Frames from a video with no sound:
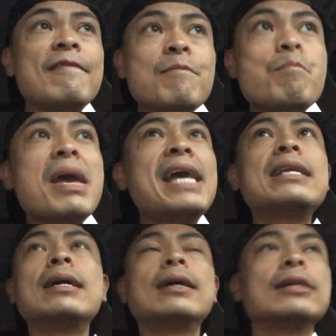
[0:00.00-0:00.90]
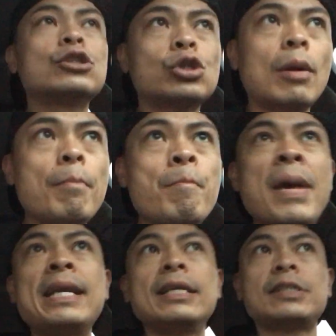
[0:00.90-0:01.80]
made a
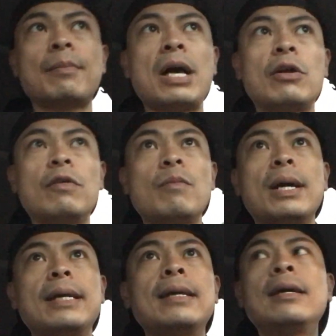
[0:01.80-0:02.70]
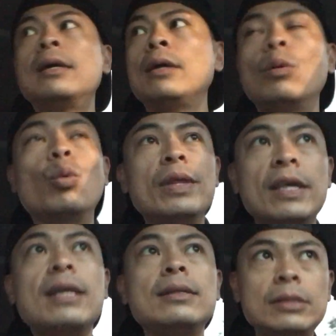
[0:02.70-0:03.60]
tremendous amount of money
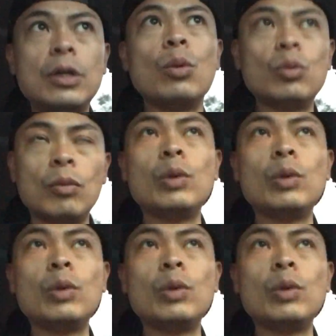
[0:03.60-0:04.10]
within, you know,